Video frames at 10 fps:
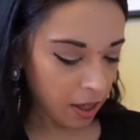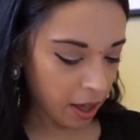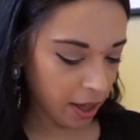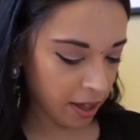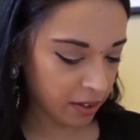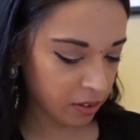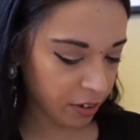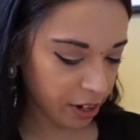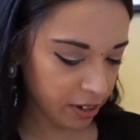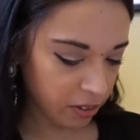And the
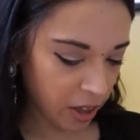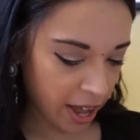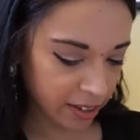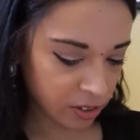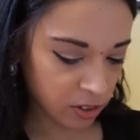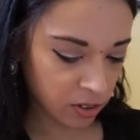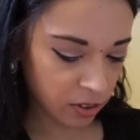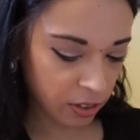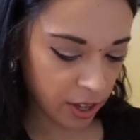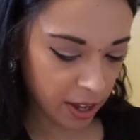very last
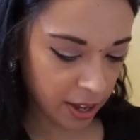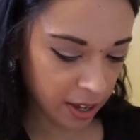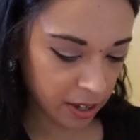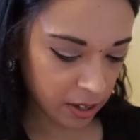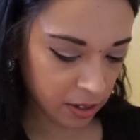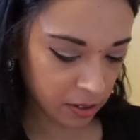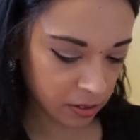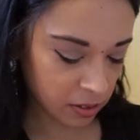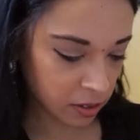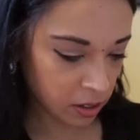thing,
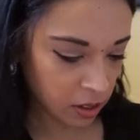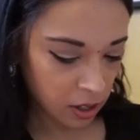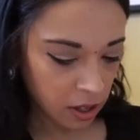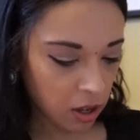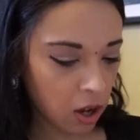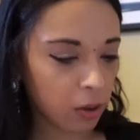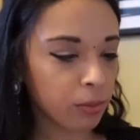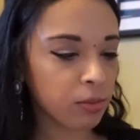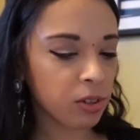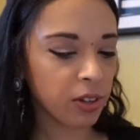oh,
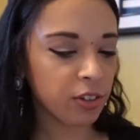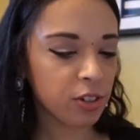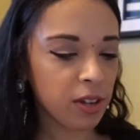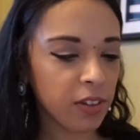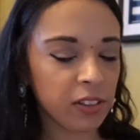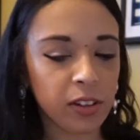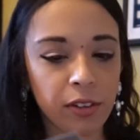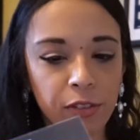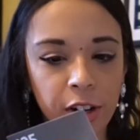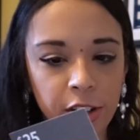so they just have like the
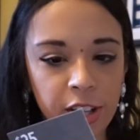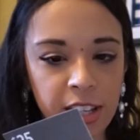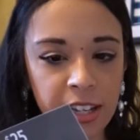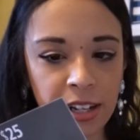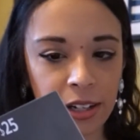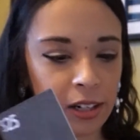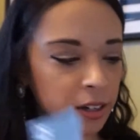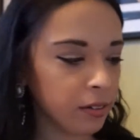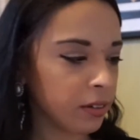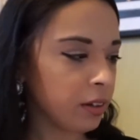gift card
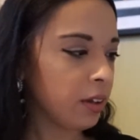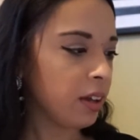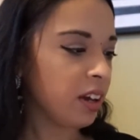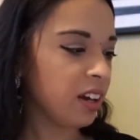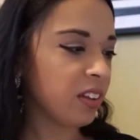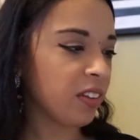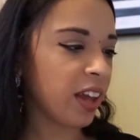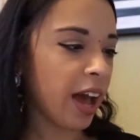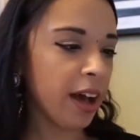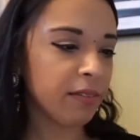here. And then they
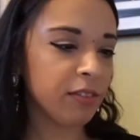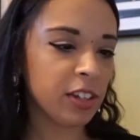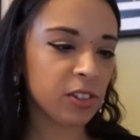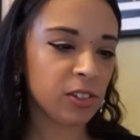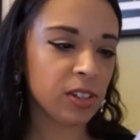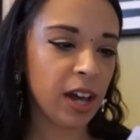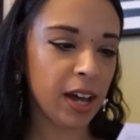have this